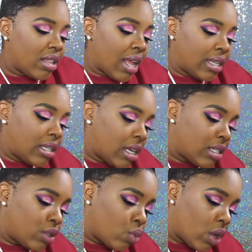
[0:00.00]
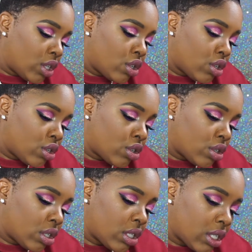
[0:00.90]
that does
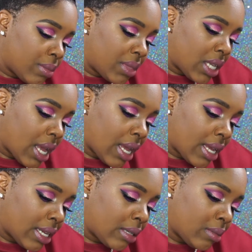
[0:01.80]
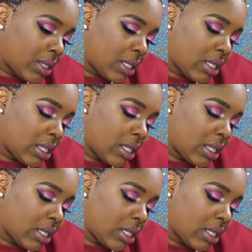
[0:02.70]
wonders sometimes.